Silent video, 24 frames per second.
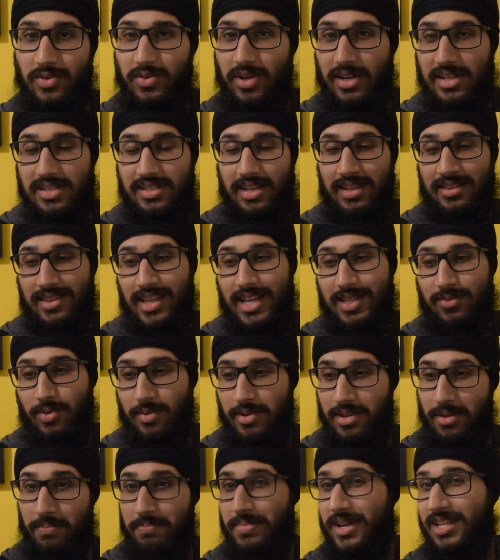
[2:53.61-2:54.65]
credits, and that's
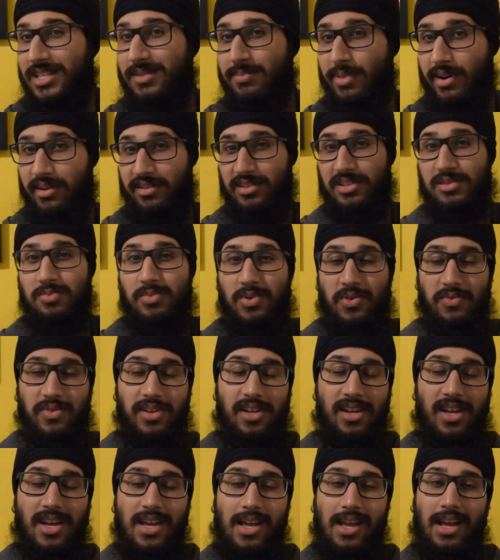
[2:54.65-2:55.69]
probably the best part of this
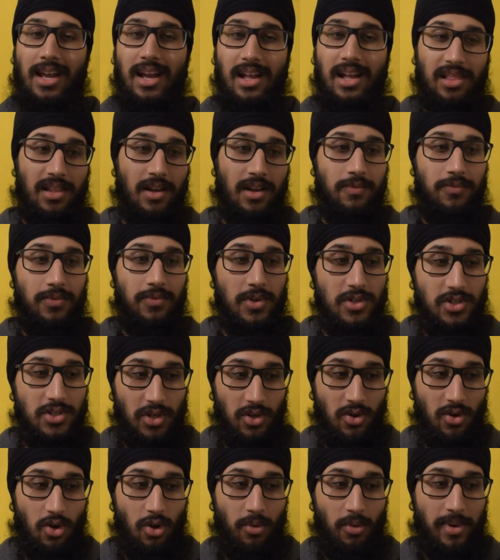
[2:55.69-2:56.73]
movie. I love future
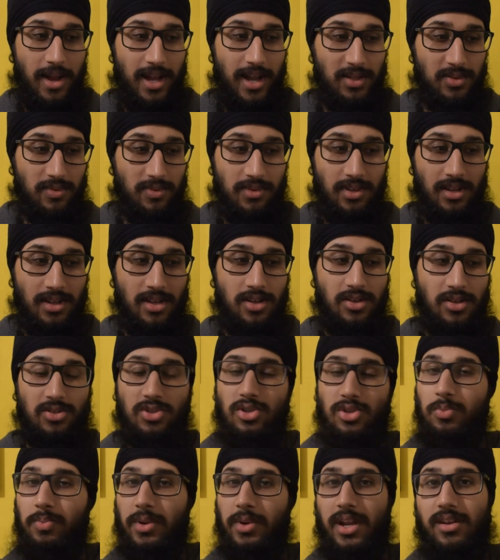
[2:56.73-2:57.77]
callbacks of the
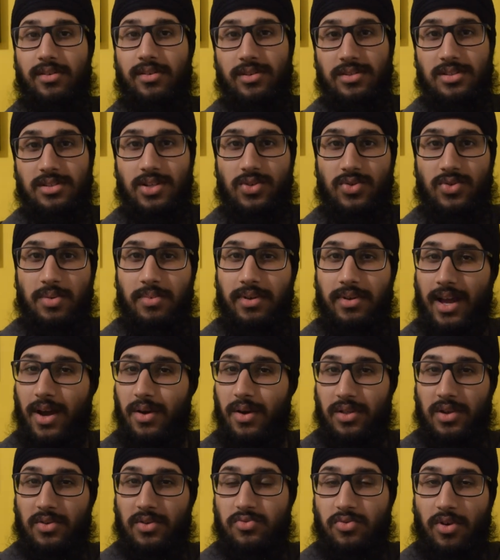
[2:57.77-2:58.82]
superhero syndrome and how
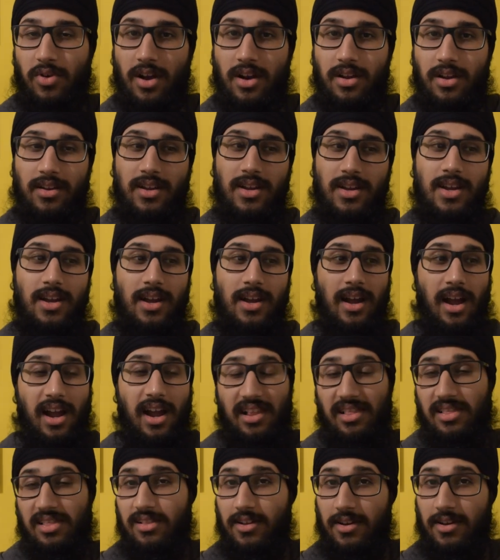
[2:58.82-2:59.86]
they run. I
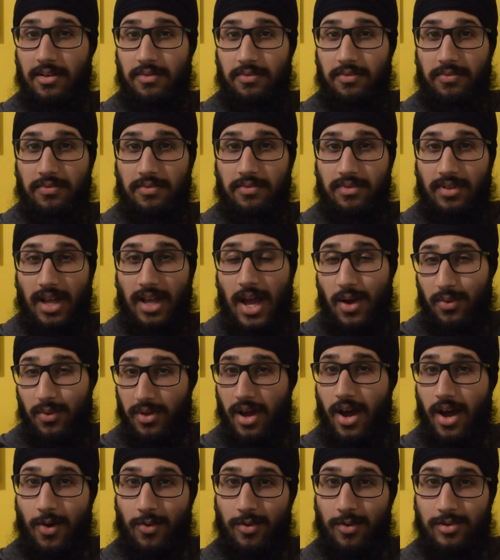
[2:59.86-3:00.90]
love how
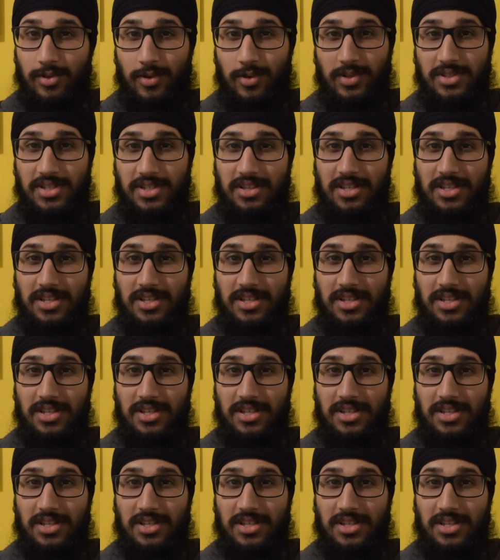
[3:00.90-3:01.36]
the Hulk looks in